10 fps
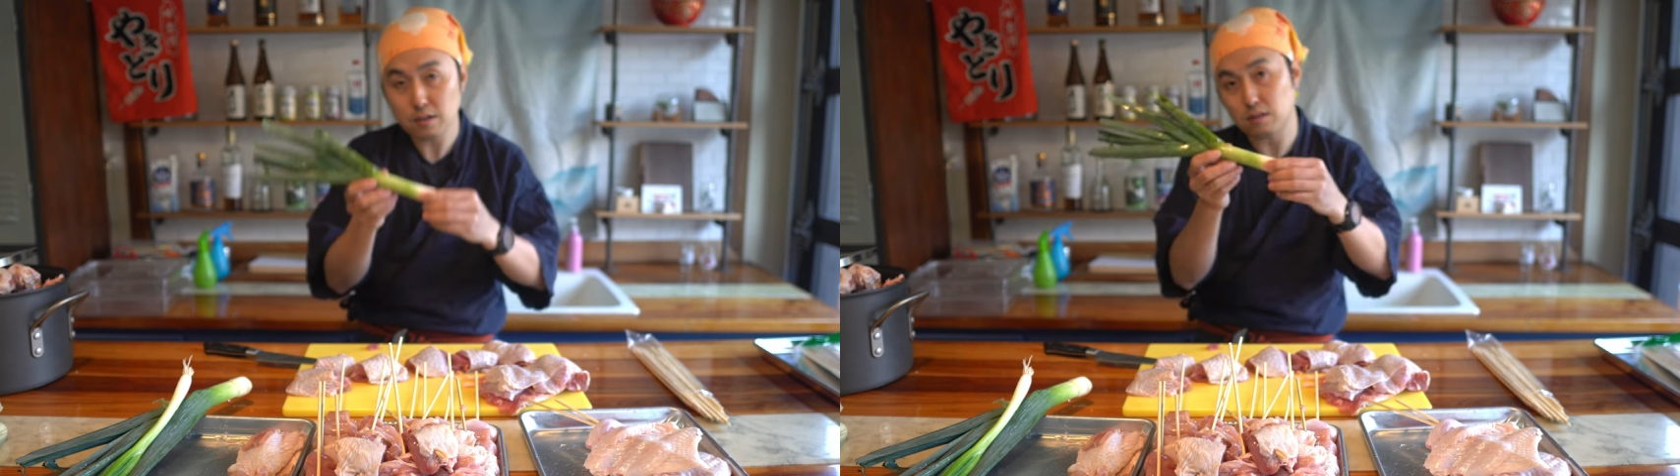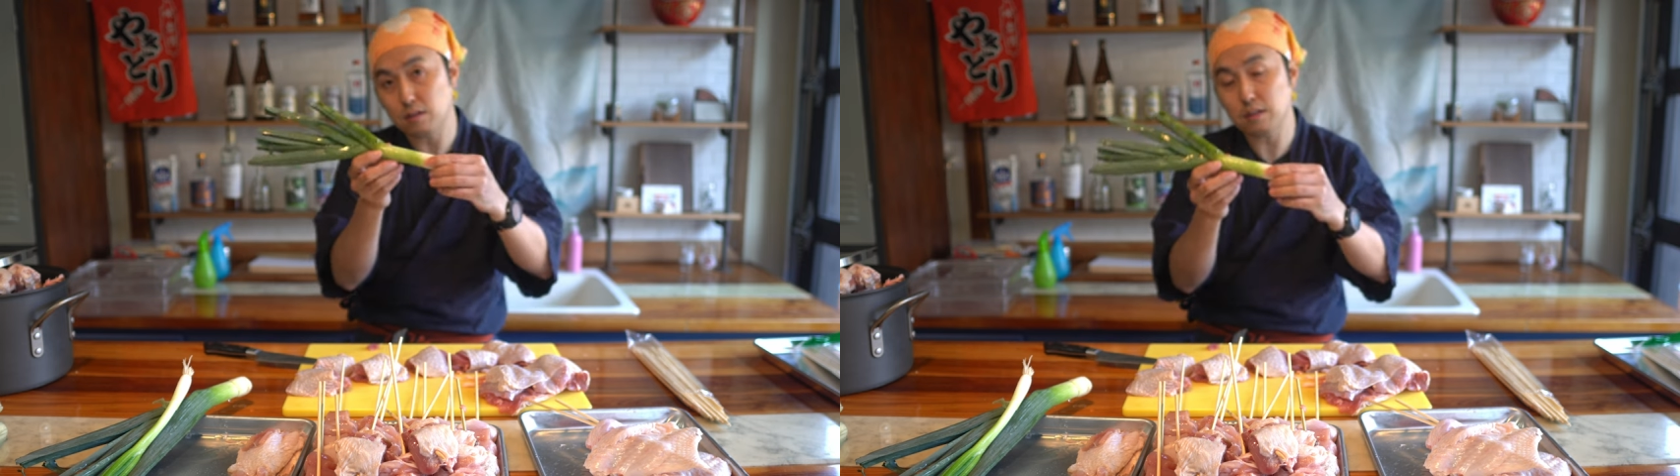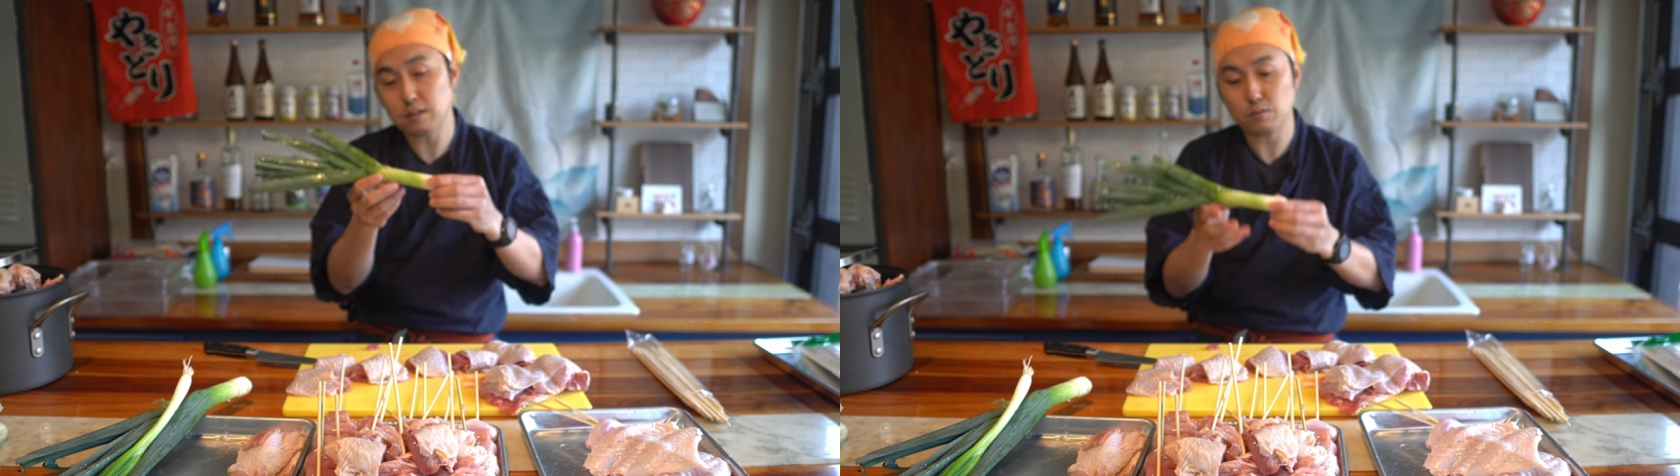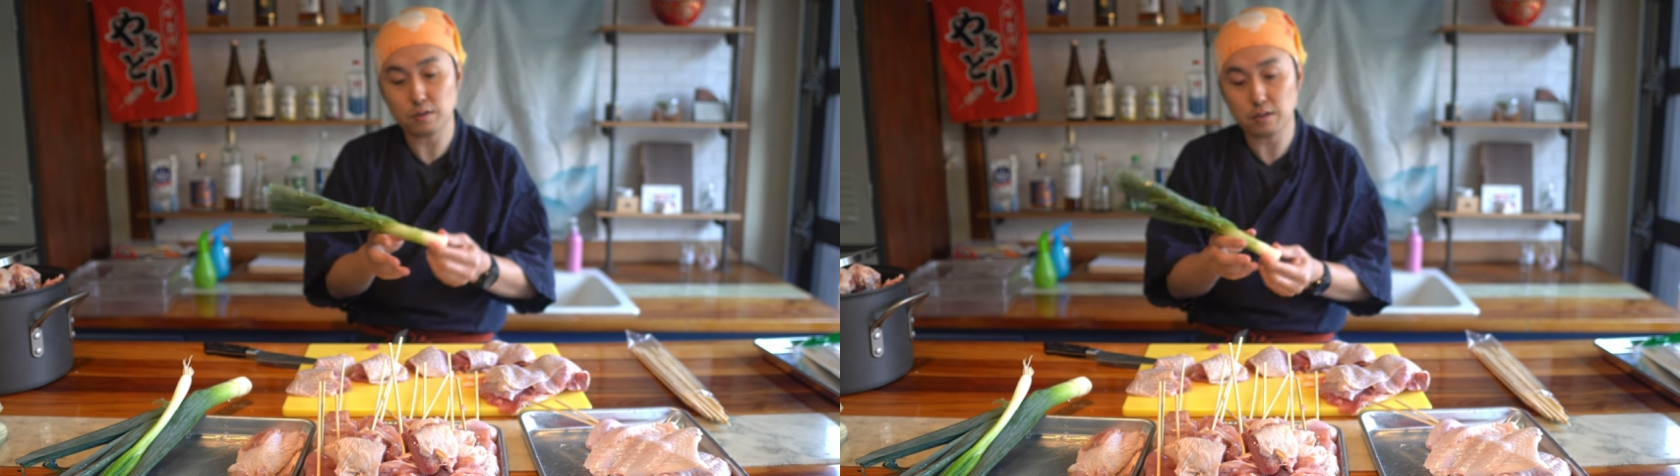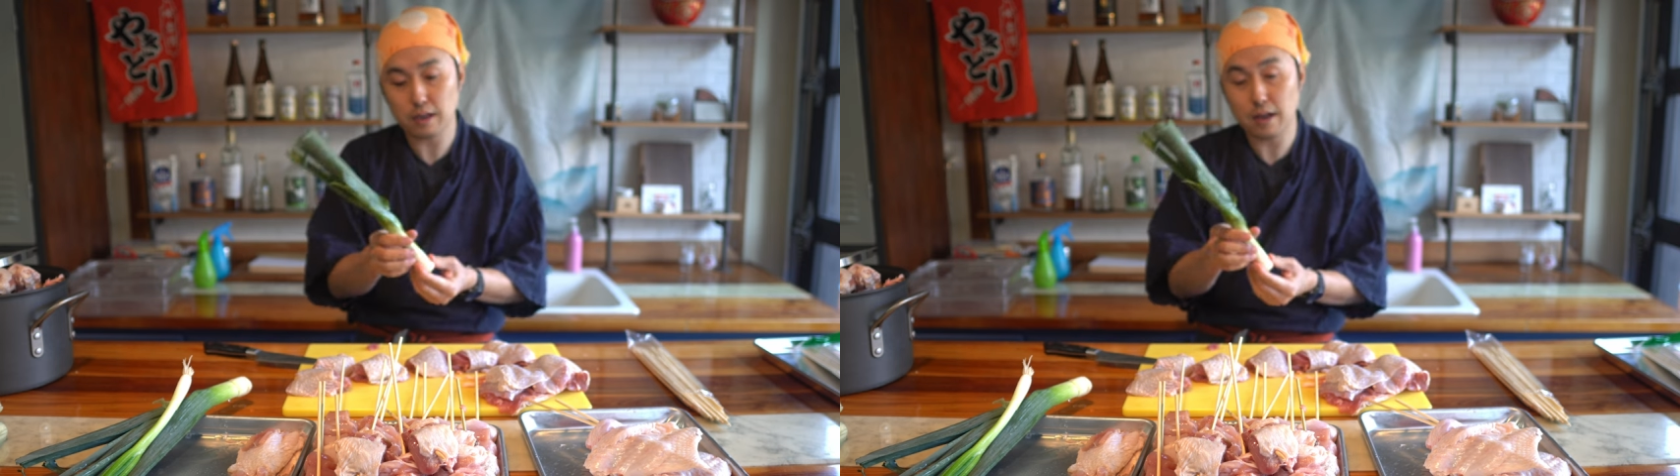So these,
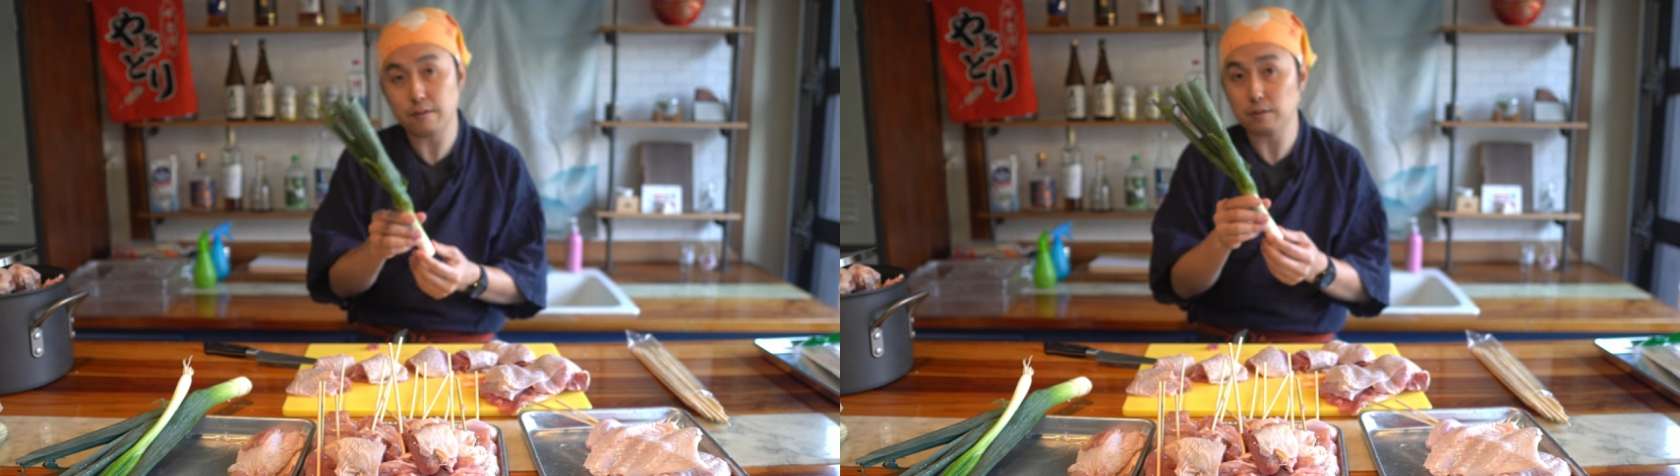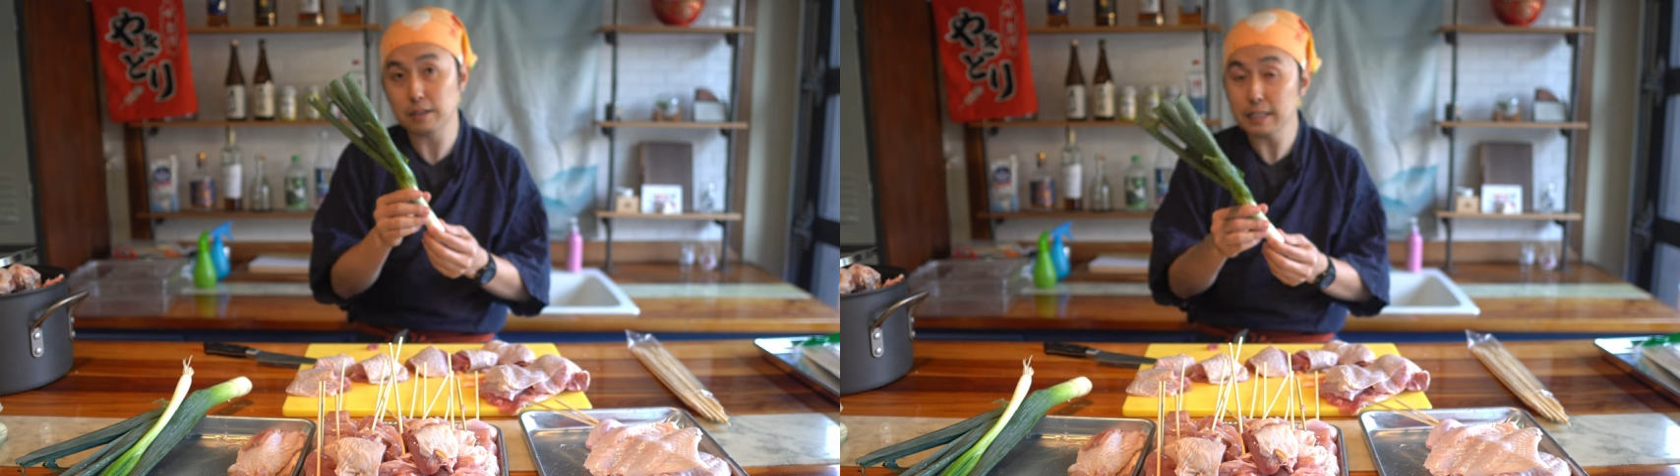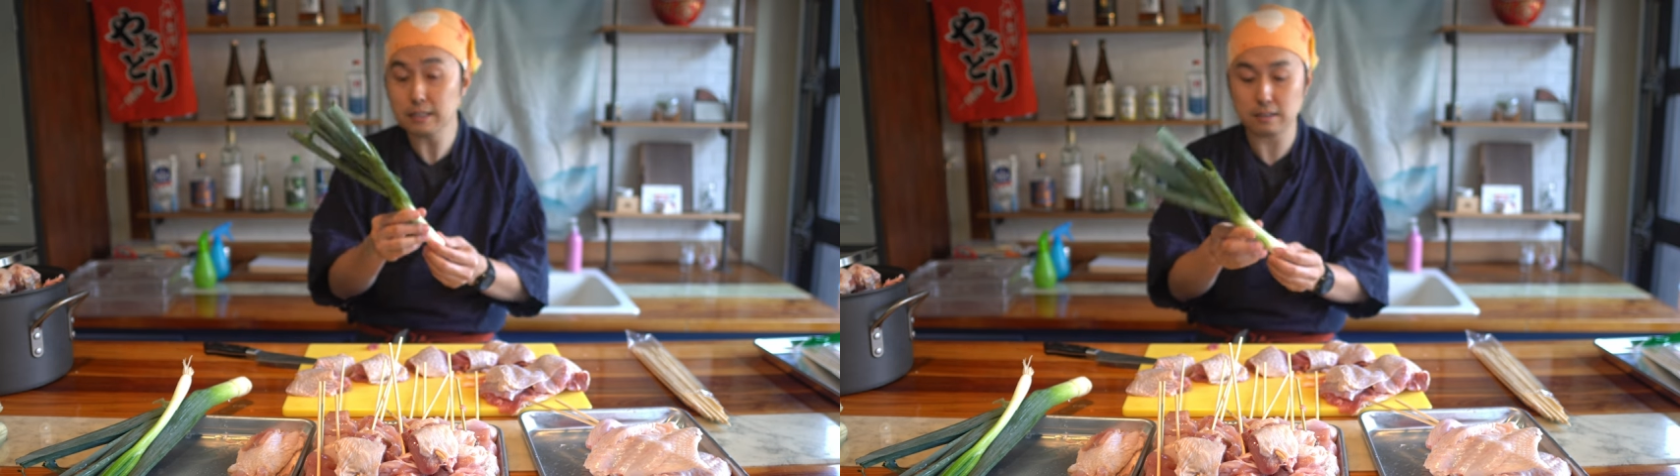we have leeks